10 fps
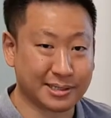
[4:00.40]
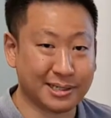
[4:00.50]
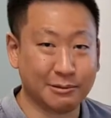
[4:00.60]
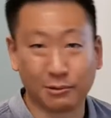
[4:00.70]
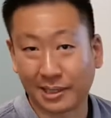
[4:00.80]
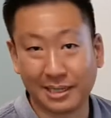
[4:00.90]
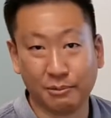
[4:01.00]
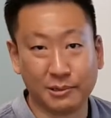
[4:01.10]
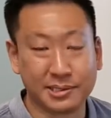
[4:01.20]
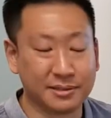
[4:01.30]
or
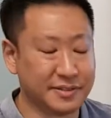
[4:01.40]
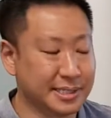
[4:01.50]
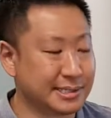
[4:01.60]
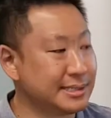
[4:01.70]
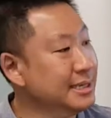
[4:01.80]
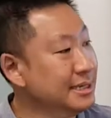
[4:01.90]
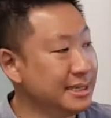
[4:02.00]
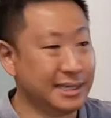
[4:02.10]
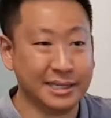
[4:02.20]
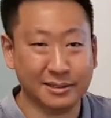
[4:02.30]
keyboard surface,
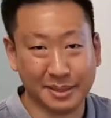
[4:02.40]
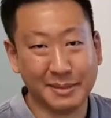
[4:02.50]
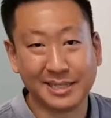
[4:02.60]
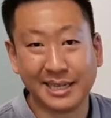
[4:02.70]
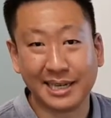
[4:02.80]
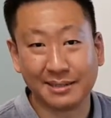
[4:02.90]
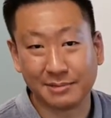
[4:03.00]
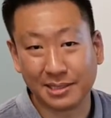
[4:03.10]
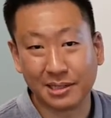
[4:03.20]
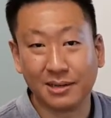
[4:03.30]
it'll be maintained
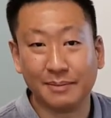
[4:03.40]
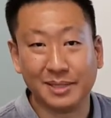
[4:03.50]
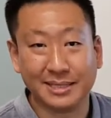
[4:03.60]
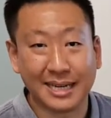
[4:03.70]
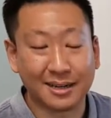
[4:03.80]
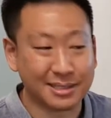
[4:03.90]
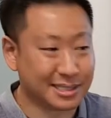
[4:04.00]
when you go up and down,